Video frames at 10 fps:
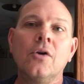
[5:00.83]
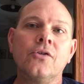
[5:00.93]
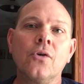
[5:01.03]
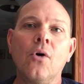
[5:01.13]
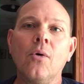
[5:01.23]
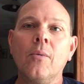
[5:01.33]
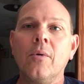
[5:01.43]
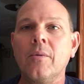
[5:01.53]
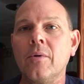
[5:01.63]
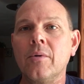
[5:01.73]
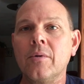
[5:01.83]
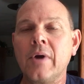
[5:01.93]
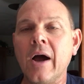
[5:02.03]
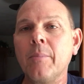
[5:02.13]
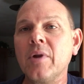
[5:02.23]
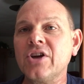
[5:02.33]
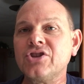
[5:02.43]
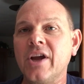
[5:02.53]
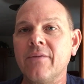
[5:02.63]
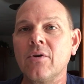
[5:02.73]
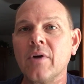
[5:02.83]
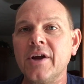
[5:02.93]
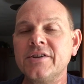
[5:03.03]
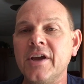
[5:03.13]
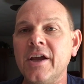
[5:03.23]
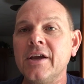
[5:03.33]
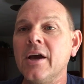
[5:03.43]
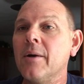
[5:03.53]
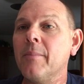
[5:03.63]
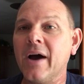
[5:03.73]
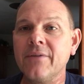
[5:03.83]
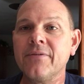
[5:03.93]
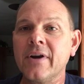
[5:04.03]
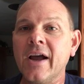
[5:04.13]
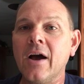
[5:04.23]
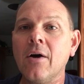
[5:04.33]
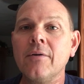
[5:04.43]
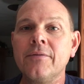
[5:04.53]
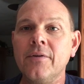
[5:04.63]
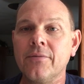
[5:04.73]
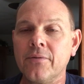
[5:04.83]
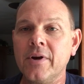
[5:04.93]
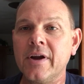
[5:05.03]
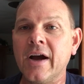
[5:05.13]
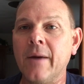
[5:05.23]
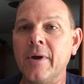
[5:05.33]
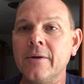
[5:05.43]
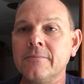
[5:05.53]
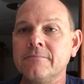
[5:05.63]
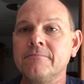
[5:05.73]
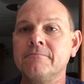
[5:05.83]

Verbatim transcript: So, God bless you. Have a great day. Bye for now. Feel free to comment.